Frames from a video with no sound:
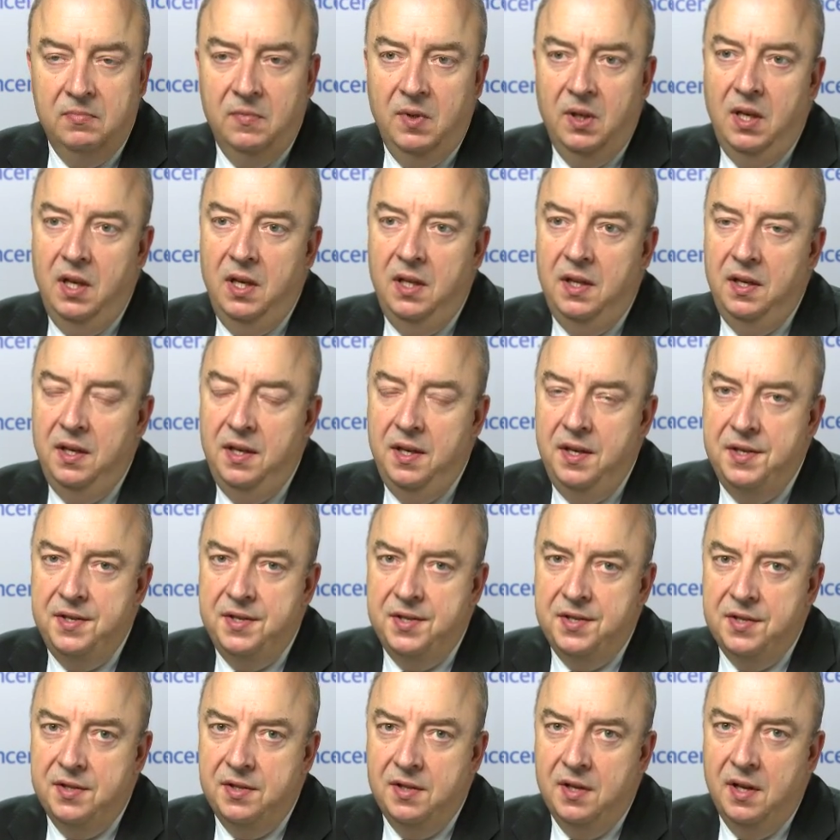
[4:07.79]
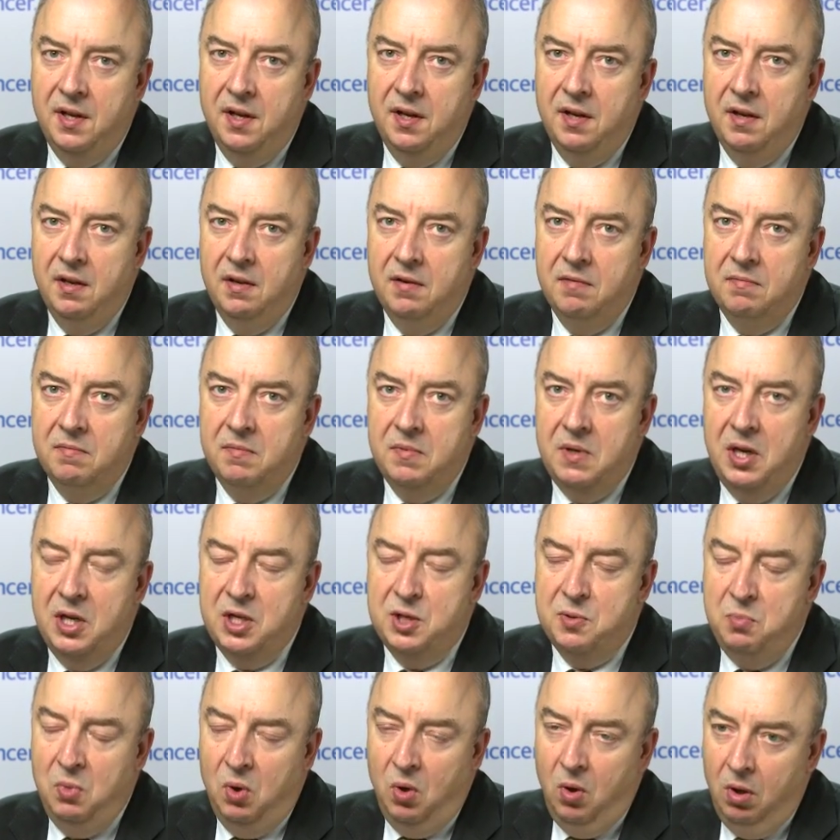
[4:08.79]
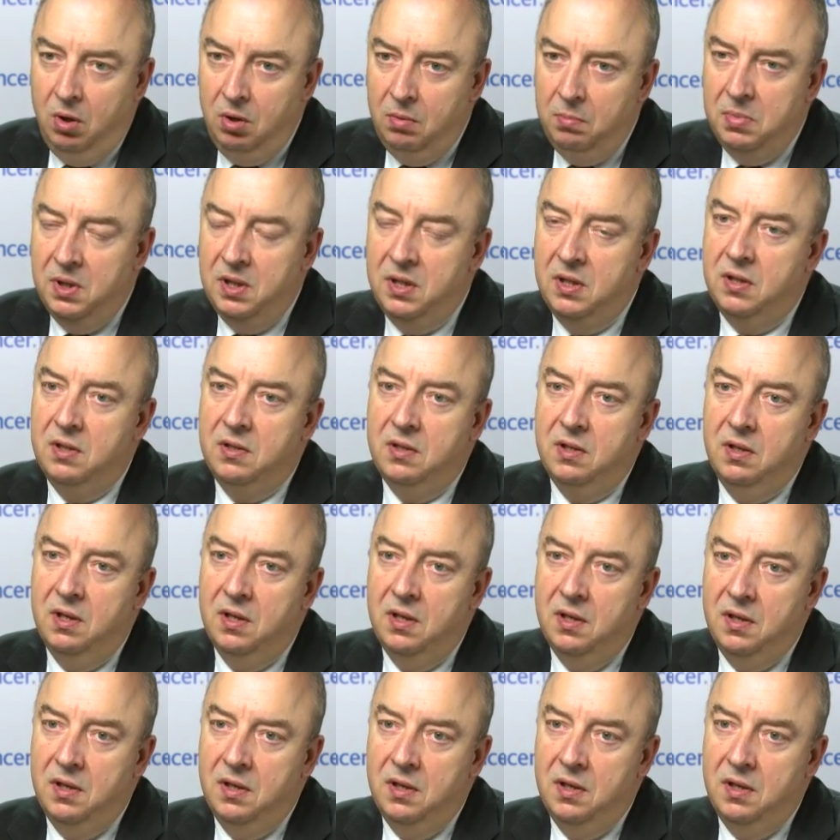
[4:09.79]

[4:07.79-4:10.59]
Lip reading: It is a small but